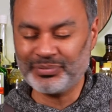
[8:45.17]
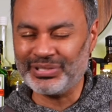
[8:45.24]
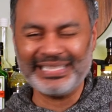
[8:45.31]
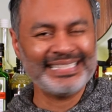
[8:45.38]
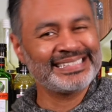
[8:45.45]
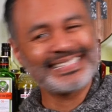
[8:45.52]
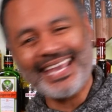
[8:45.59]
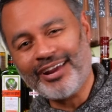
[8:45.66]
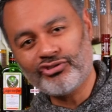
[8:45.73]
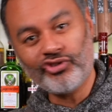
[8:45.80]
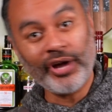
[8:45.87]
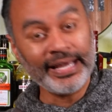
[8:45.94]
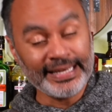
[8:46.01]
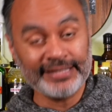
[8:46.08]
So let's get
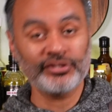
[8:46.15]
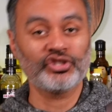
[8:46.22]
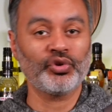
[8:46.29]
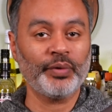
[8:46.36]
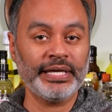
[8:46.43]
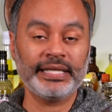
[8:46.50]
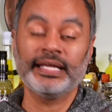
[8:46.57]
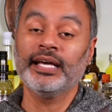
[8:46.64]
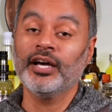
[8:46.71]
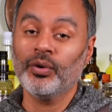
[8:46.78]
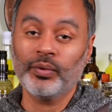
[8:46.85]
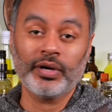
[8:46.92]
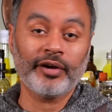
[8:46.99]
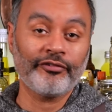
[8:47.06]
right into it
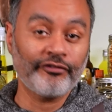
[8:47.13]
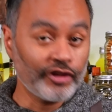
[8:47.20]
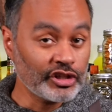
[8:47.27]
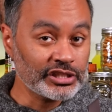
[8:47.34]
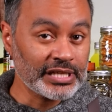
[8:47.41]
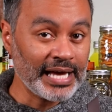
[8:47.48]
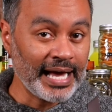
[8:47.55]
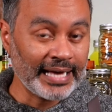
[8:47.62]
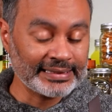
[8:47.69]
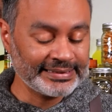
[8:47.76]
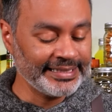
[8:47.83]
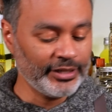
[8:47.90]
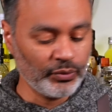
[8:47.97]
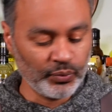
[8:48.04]
with our first
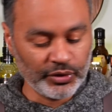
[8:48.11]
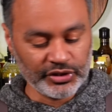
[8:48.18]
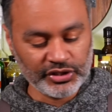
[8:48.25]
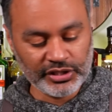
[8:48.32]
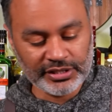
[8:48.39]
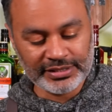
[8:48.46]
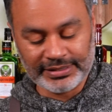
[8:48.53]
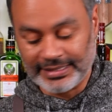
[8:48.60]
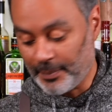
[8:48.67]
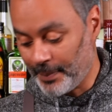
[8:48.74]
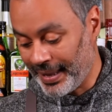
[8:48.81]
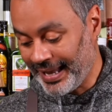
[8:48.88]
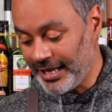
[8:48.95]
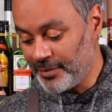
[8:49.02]
cocktail, which is the
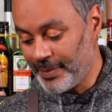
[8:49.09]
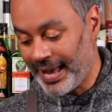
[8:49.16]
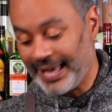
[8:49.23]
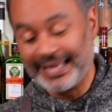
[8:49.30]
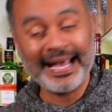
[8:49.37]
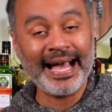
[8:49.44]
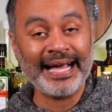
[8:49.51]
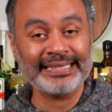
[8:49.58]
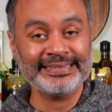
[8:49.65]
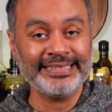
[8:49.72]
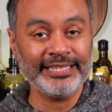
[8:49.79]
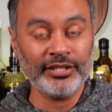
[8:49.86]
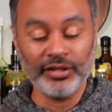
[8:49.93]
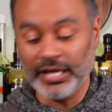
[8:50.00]
Made Man
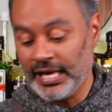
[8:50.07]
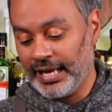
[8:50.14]
cocktail.